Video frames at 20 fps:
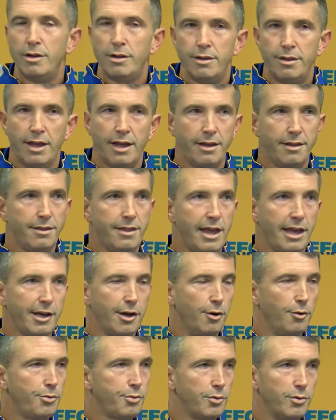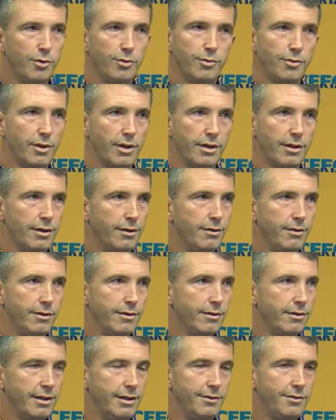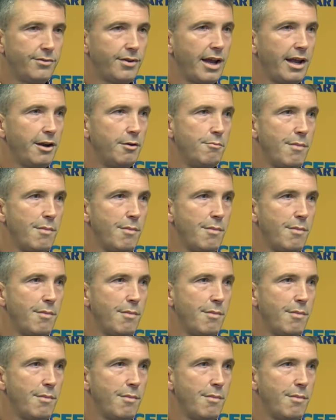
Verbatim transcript: they, they go through an insane